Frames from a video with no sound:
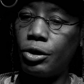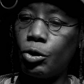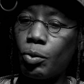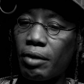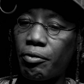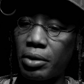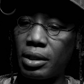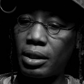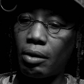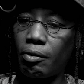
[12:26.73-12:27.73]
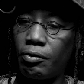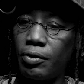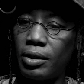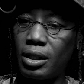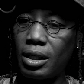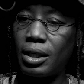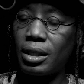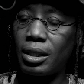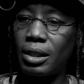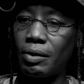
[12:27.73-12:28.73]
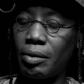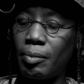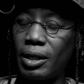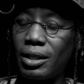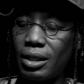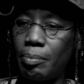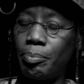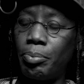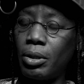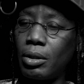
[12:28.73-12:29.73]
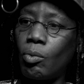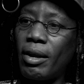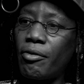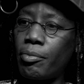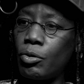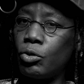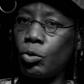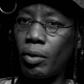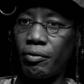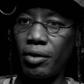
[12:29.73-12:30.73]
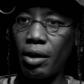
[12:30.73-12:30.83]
Doing for self it doesn't pull away from you doing for